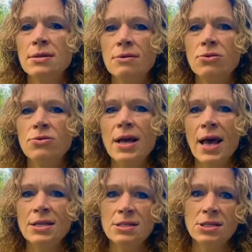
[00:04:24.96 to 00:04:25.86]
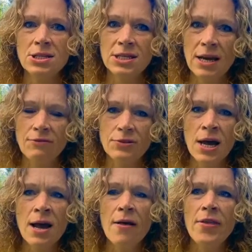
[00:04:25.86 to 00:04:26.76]
create the shift,
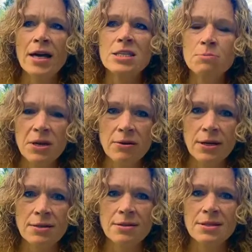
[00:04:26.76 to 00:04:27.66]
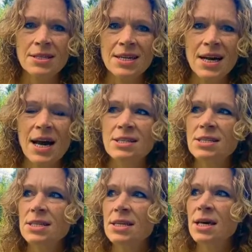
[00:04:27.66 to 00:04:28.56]
the experience, and
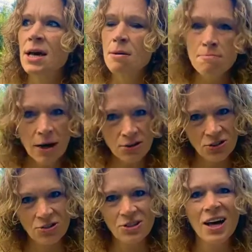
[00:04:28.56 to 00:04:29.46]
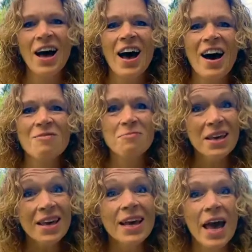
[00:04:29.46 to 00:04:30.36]
the muscle of
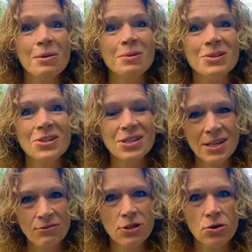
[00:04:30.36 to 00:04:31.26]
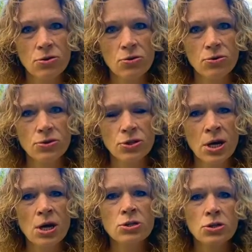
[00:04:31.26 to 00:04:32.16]
being able to shift your thoughts
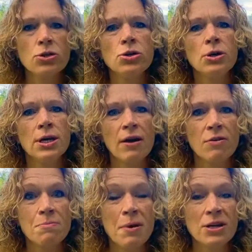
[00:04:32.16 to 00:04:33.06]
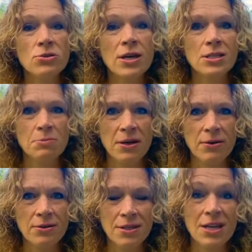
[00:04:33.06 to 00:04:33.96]
so that you can have a better
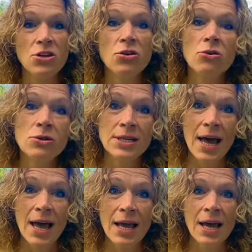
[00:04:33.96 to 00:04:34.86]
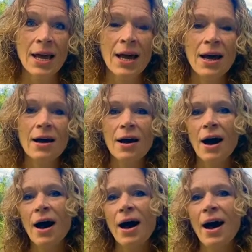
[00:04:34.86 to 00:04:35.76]
experience in your day.
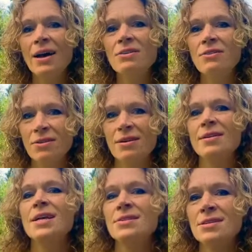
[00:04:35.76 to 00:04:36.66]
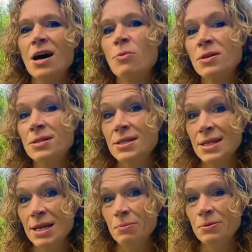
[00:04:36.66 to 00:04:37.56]
Uh, and let's start with a
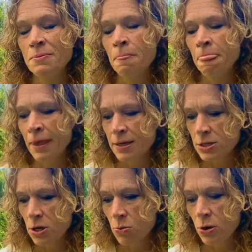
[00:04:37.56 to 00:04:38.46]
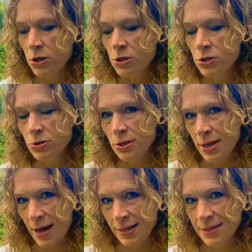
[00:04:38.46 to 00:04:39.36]
sleep. So, what you do
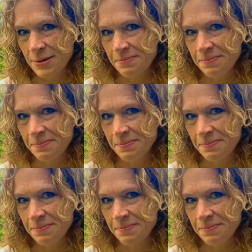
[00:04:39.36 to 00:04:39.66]
tonight,